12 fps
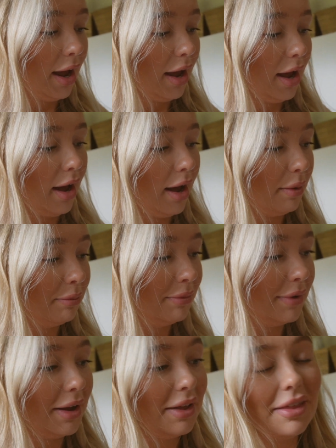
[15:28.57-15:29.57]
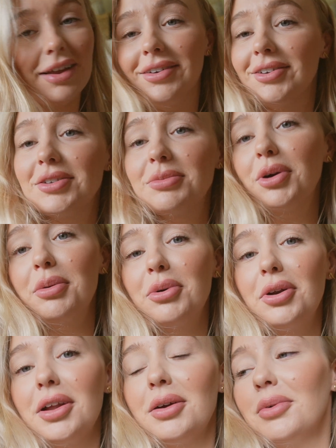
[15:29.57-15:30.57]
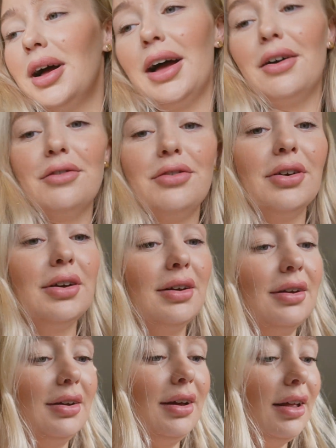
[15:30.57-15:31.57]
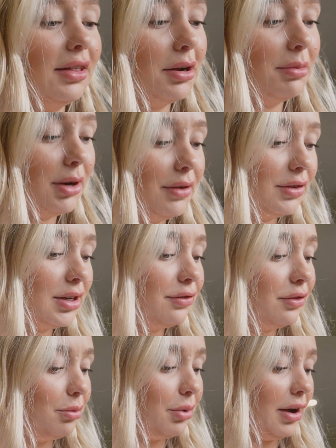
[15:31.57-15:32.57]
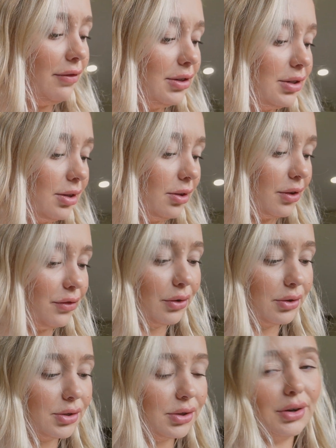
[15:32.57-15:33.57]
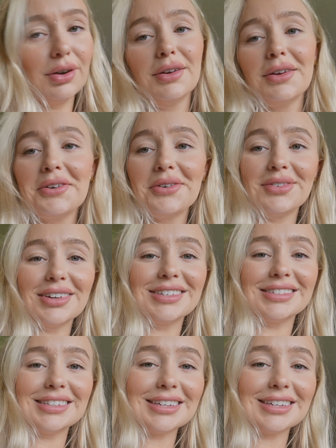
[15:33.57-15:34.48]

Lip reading: And then tomorrow morning we'll have a little little bit of a different breakfast to look forward to, which is